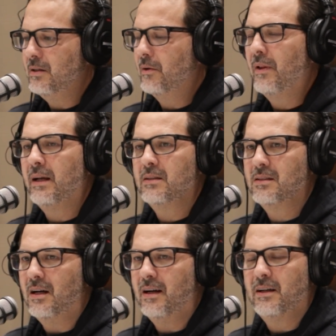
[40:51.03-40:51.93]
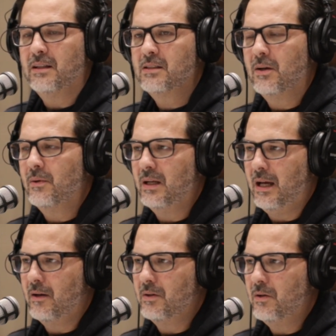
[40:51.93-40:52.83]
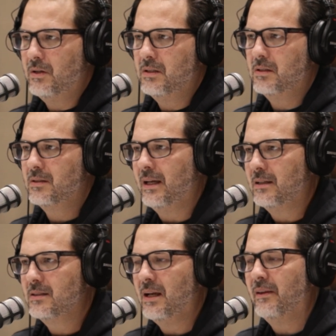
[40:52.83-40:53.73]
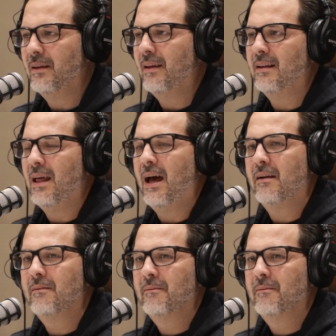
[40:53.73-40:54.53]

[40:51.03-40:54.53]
you don't like a stock and it's going down, you can just like sell it like that.